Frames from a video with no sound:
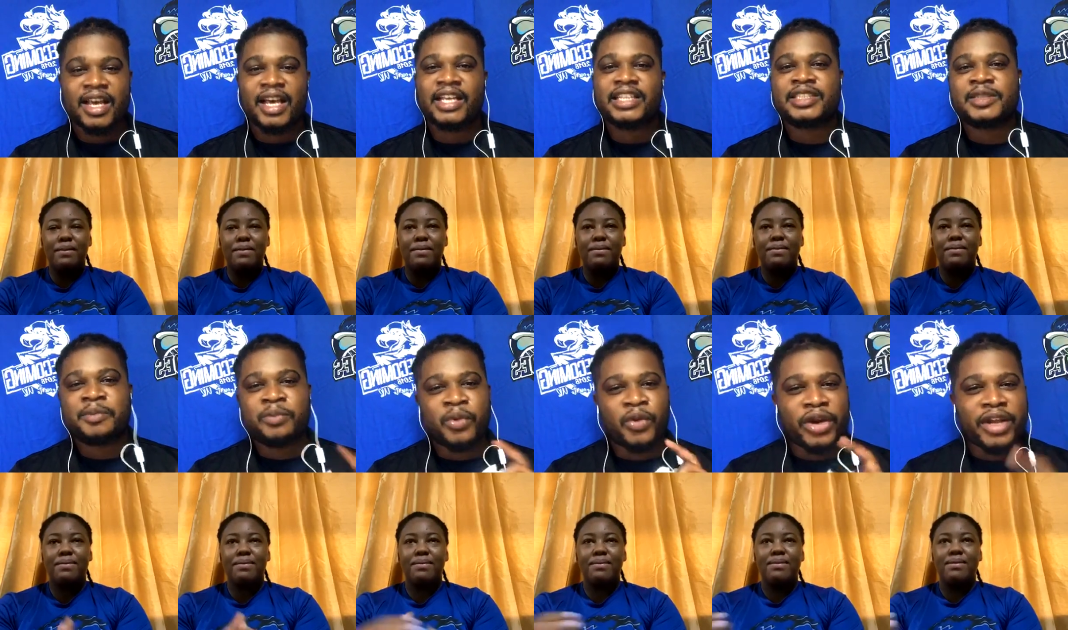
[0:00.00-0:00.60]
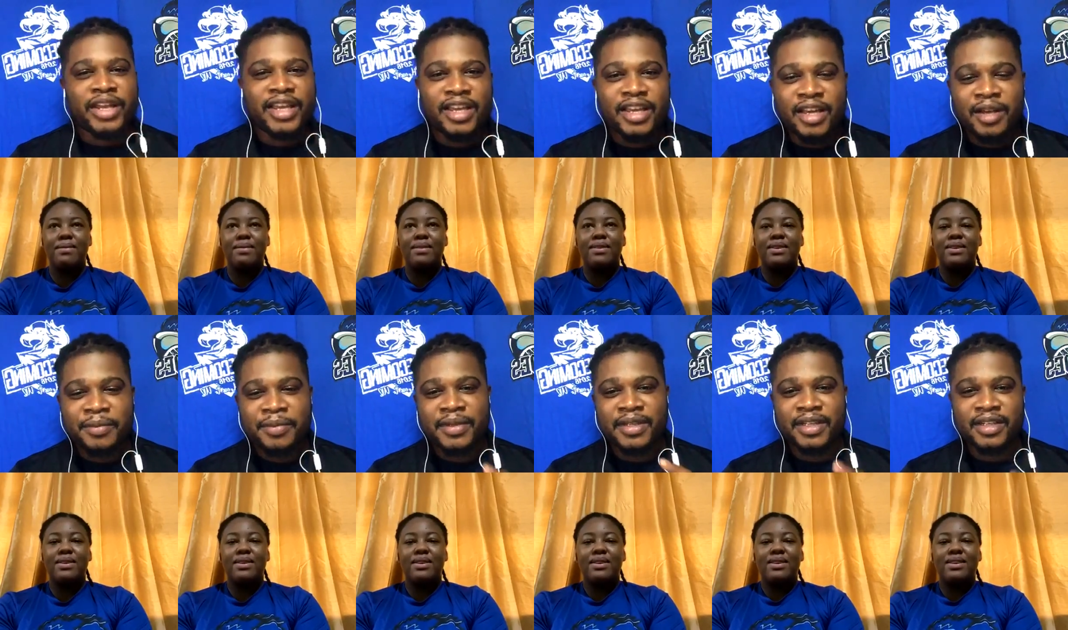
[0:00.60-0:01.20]
Speaker 1: it's breaking
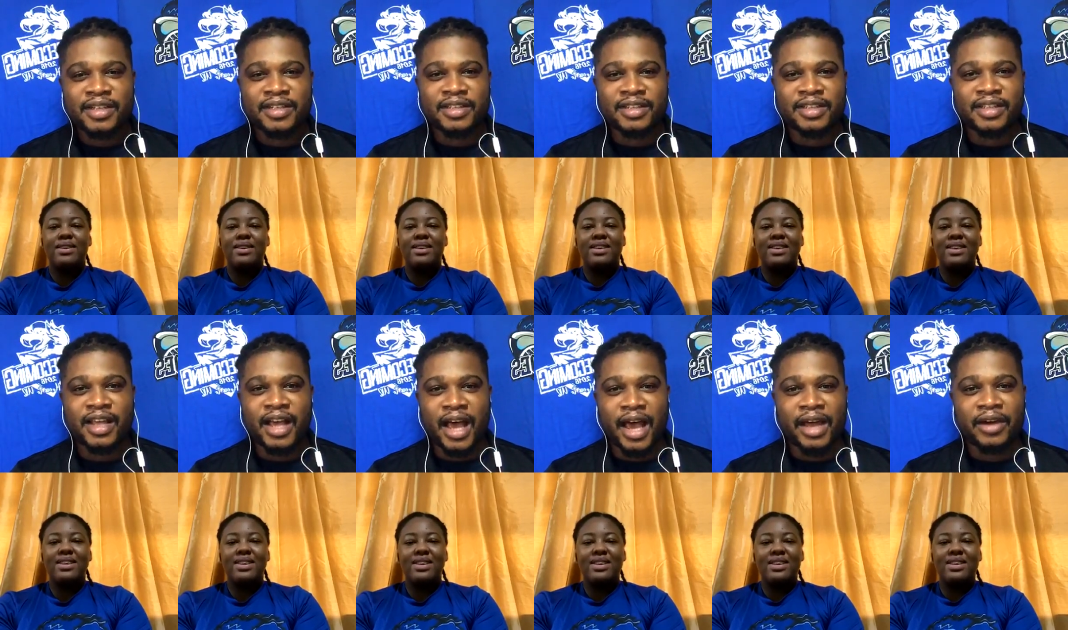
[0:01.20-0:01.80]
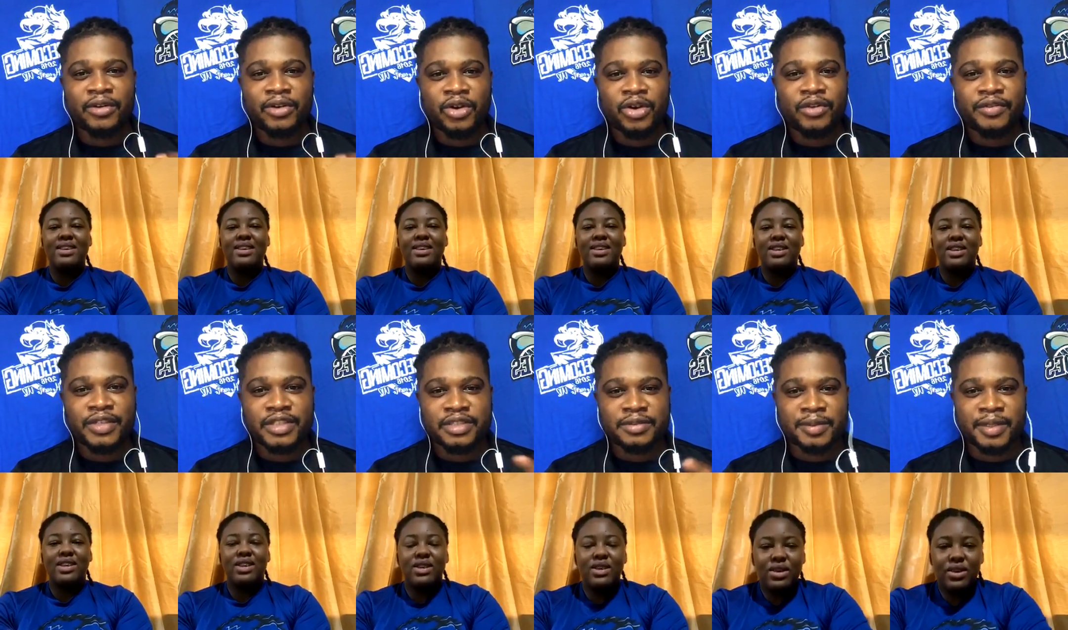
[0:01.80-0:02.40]
up a little. I don't know if
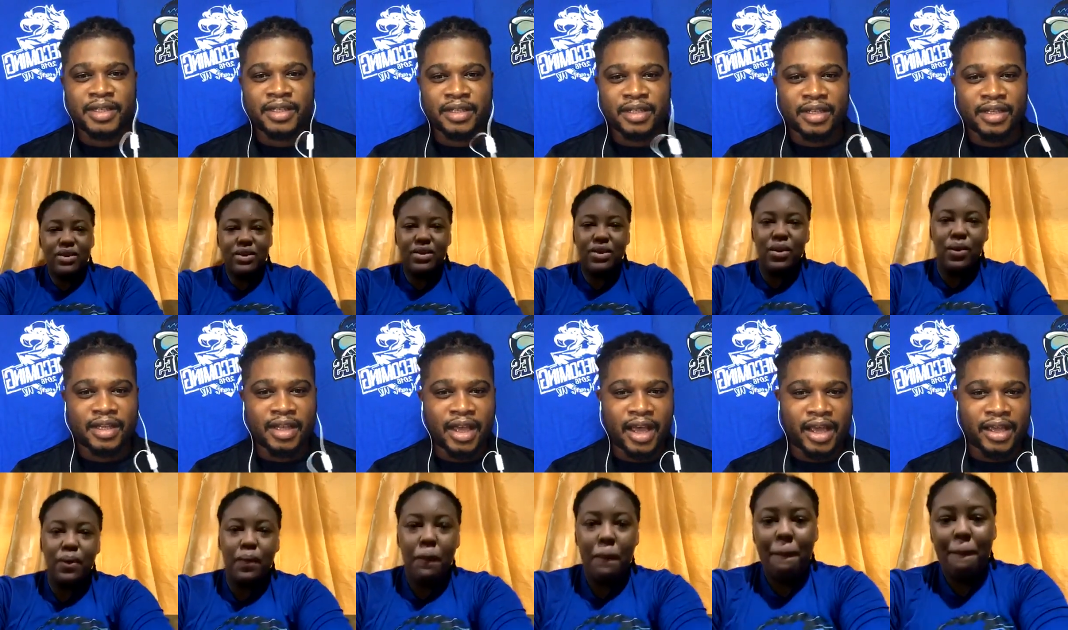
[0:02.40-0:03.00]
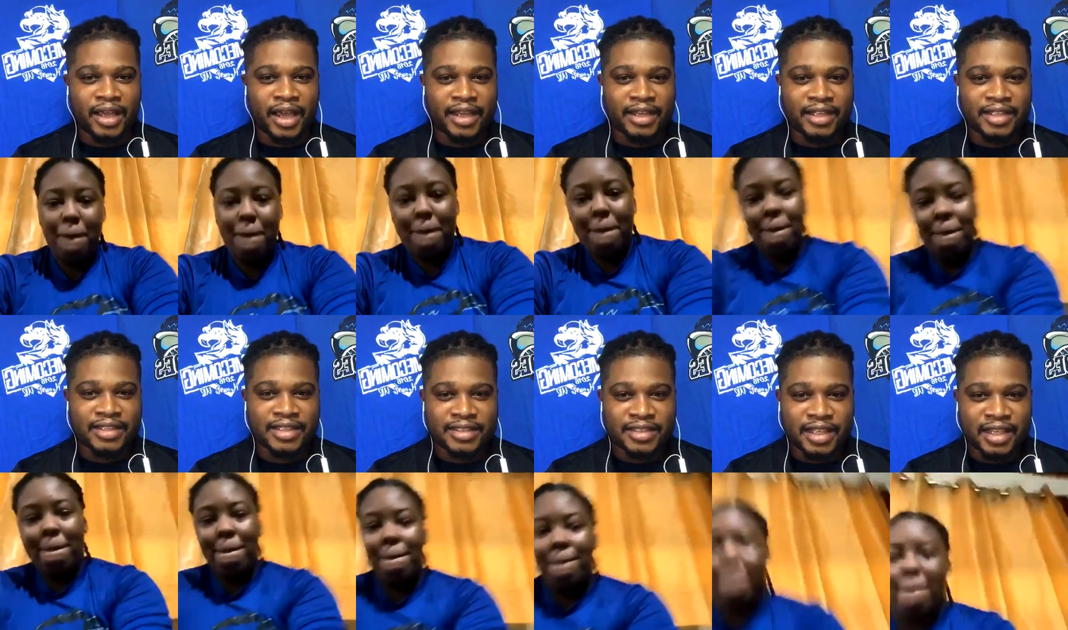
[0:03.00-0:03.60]
it's me. I, I
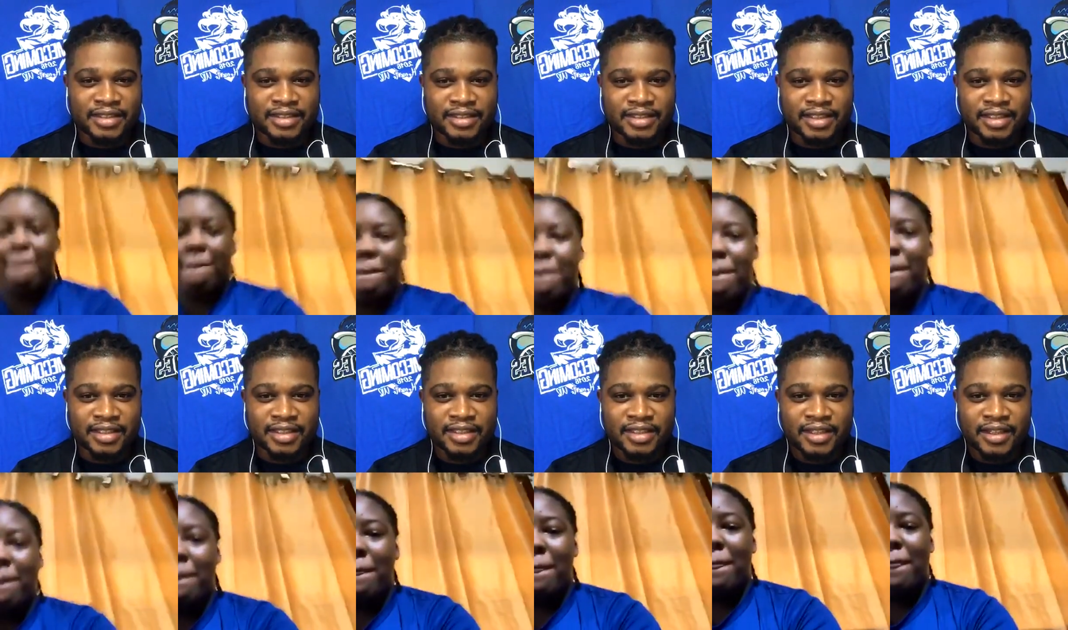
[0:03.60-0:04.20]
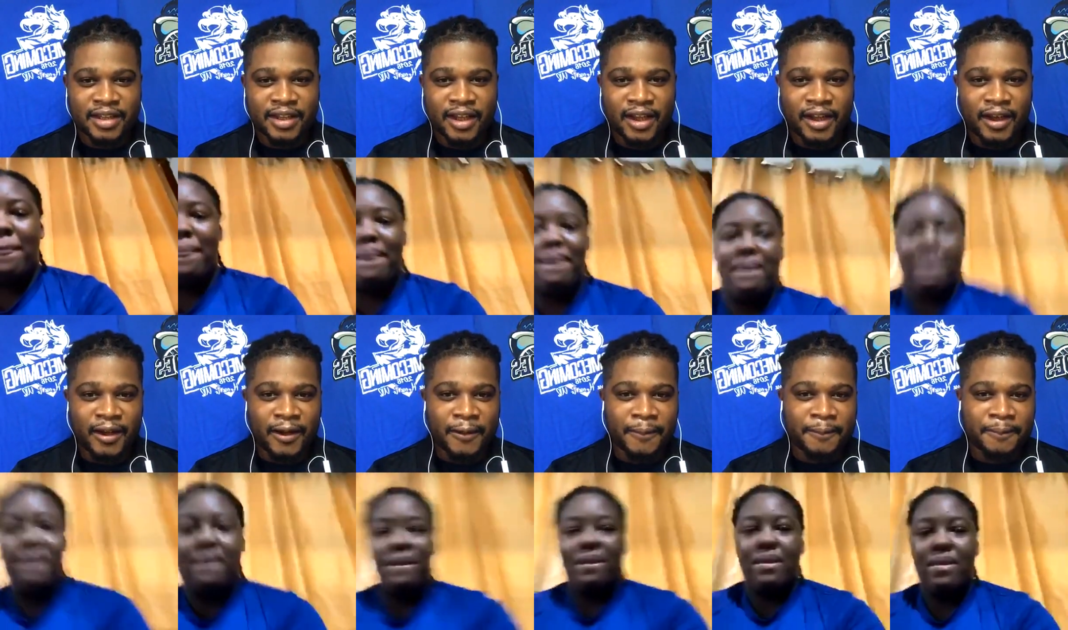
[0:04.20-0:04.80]
need to test it.
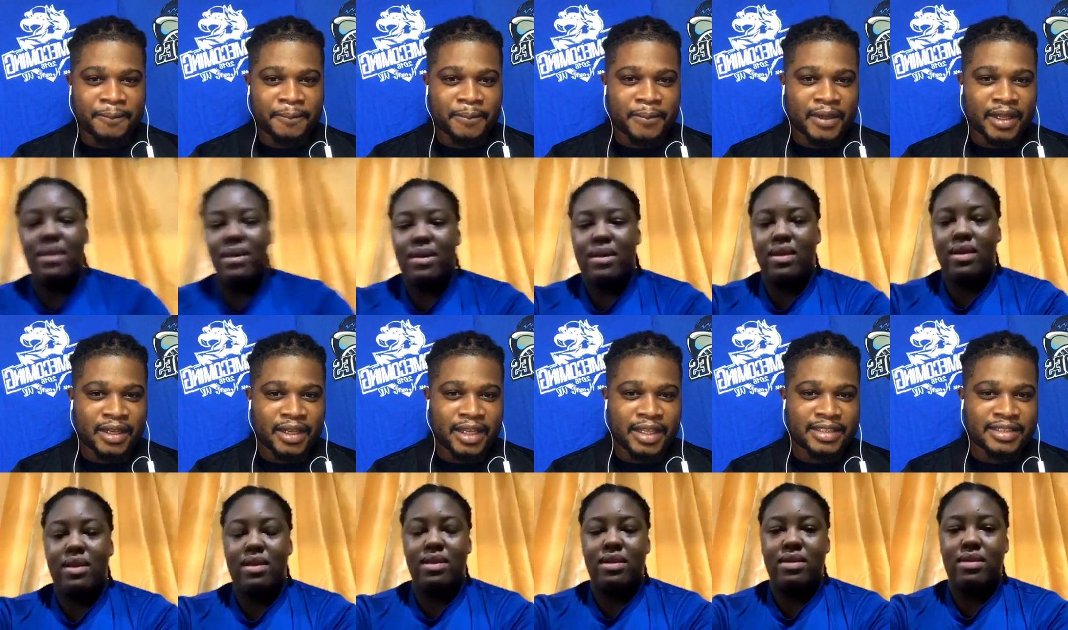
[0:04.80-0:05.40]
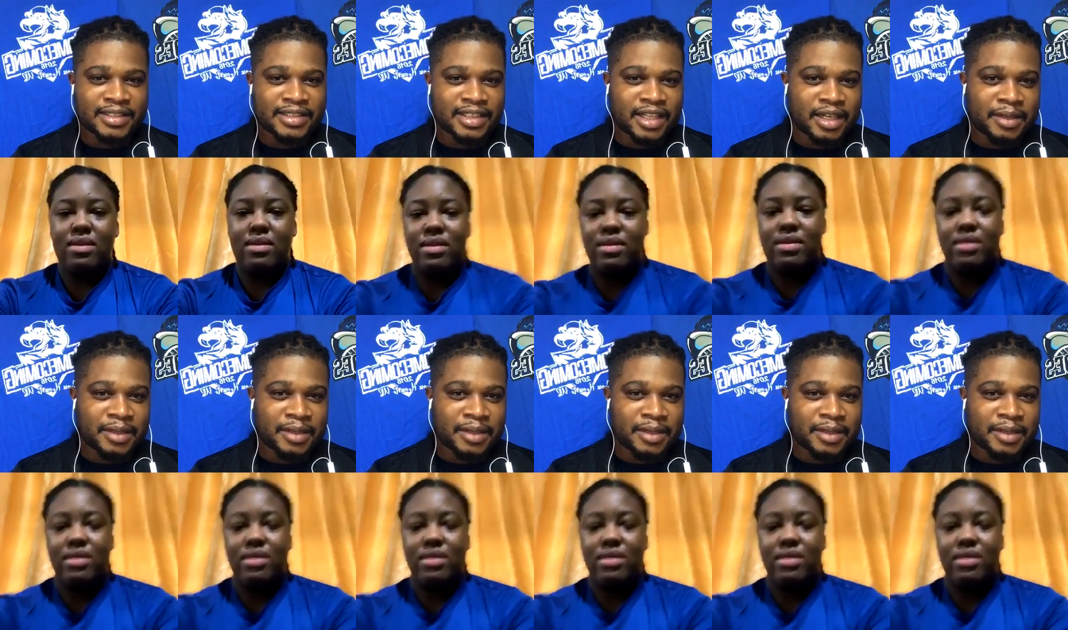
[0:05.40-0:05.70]
Um, ladies and